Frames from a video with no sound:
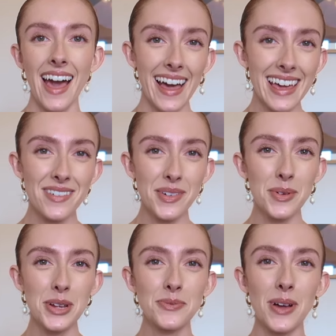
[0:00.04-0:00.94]
Hi
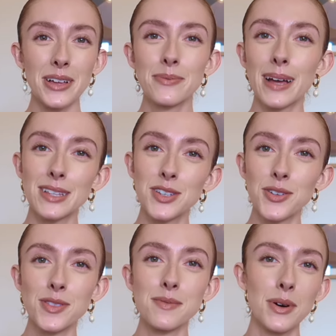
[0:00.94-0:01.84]
everyone, welcome back
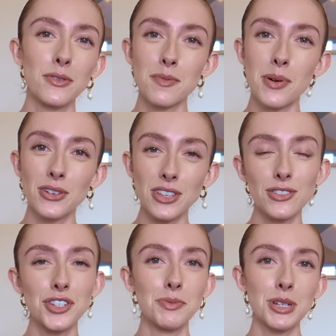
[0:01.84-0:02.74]
to the Mode Report
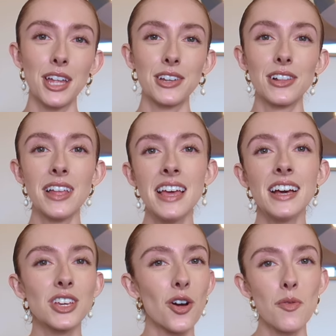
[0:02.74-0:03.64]
YouTube channel,
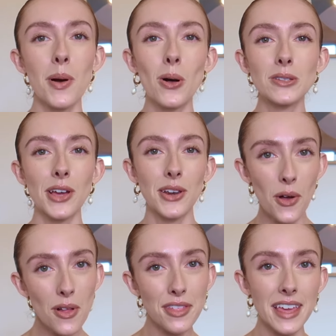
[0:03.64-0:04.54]
your report on
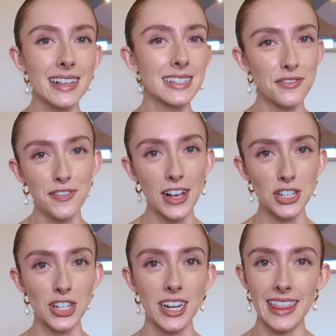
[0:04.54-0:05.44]
all things
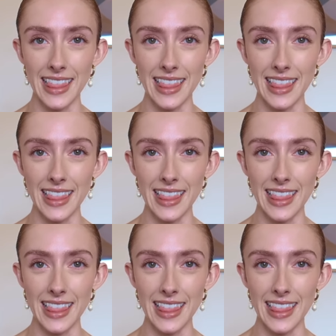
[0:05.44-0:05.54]
fashion and